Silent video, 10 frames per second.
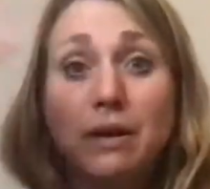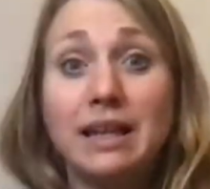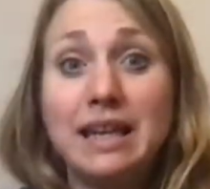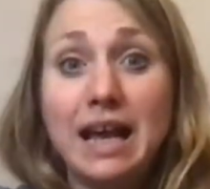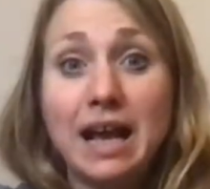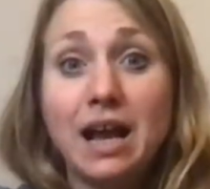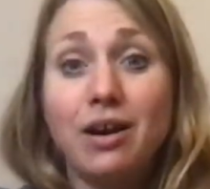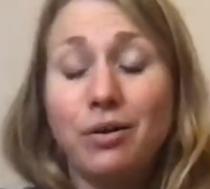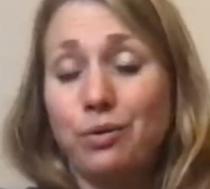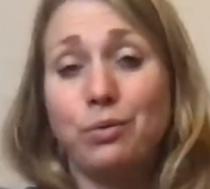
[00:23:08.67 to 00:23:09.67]

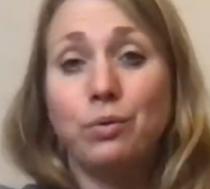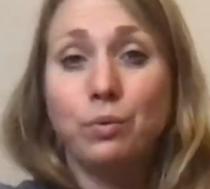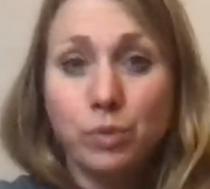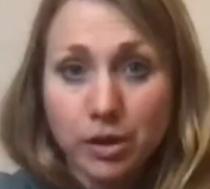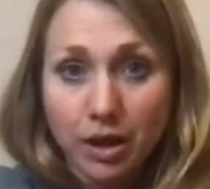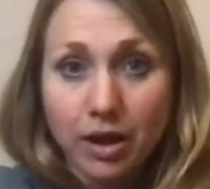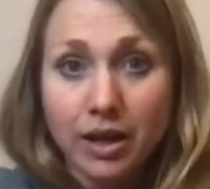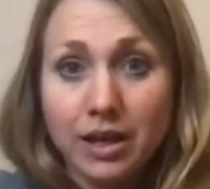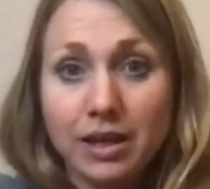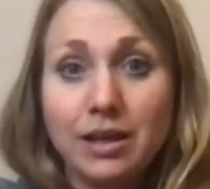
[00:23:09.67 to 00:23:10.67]
allow what
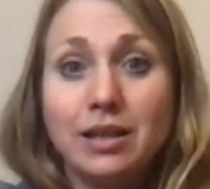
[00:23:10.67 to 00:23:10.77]
I